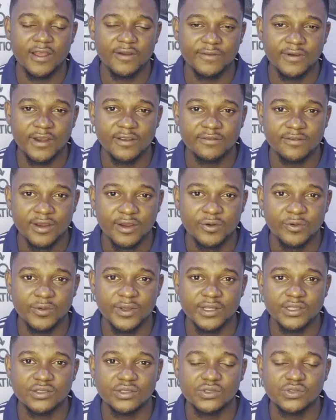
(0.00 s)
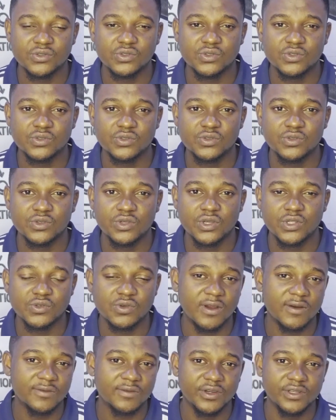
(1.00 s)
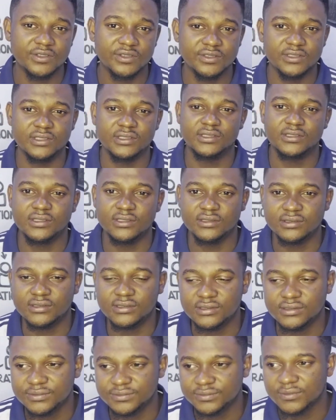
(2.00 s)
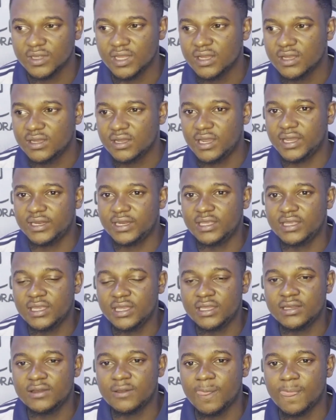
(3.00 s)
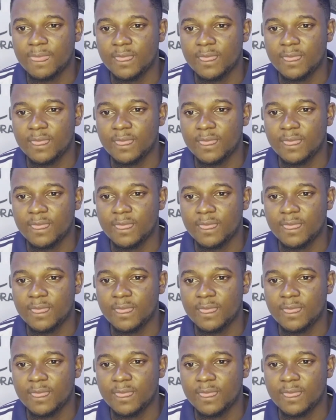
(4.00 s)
very, very well to avoid all these things. And again,